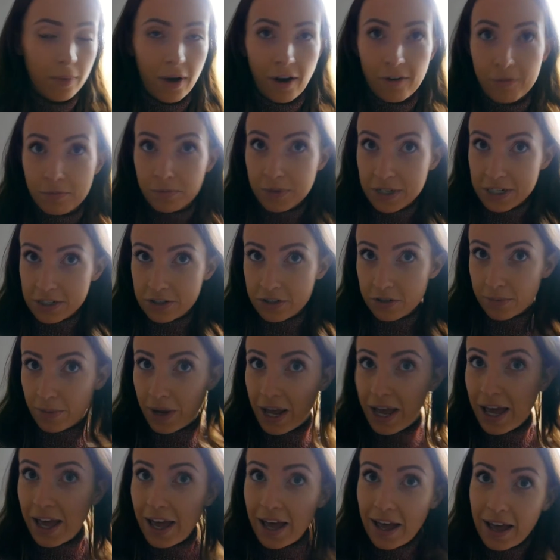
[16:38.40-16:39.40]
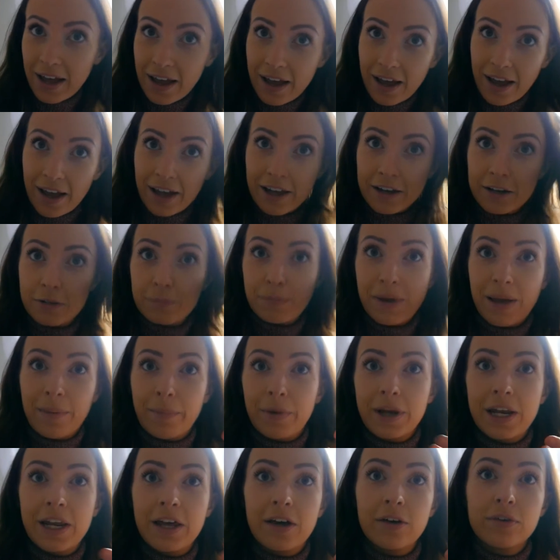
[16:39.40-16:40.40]
Apart from needing to do my hair and paint
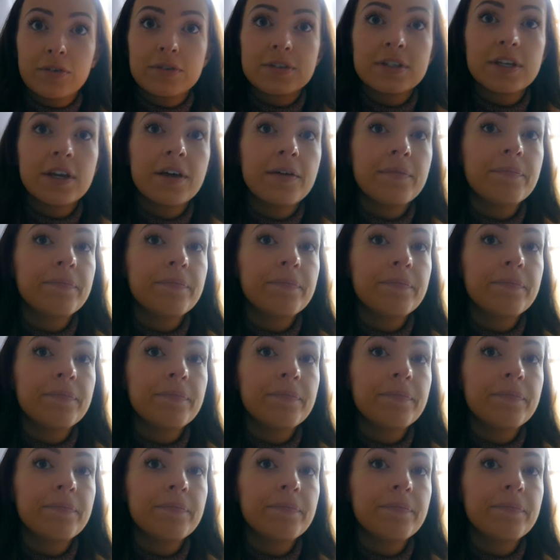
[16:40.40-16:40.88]
my nails.